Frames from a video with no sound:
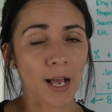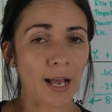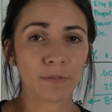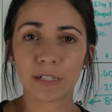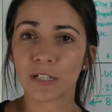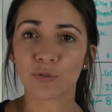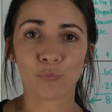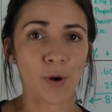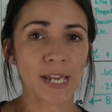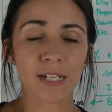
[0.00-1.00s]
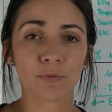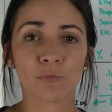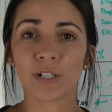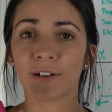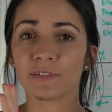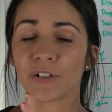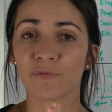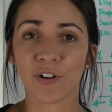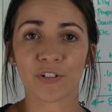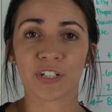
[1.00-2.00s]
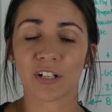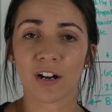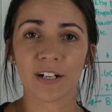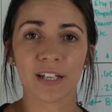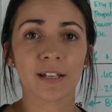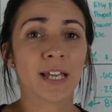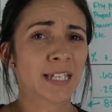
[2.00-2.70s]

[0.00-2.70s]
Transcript: I would just wait whenever you're first starting.